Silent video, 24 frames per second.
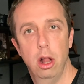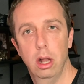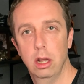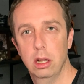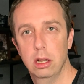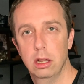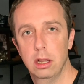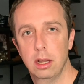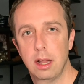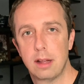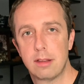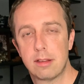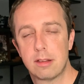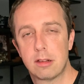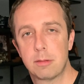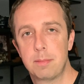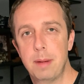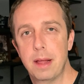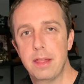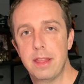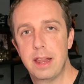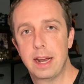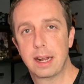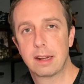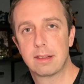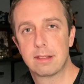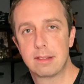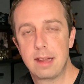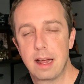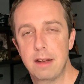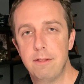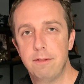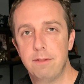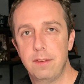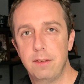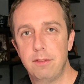let's spend the next
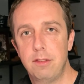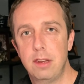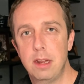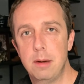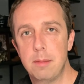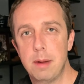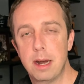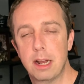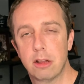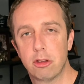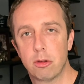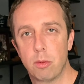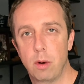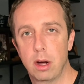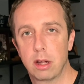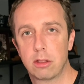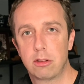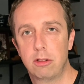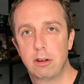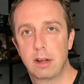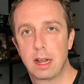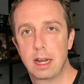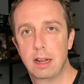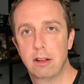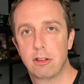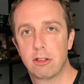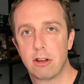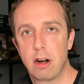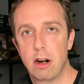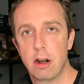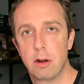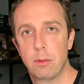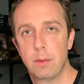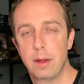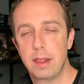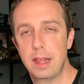10-15 minutes walk through getting
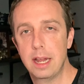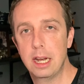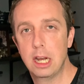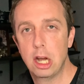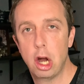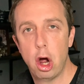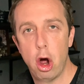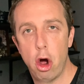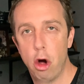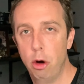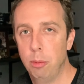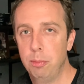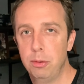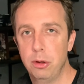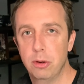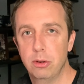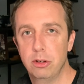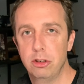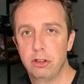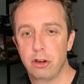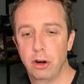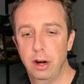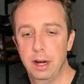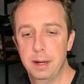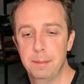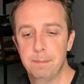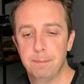started with it. Hope you enjoy.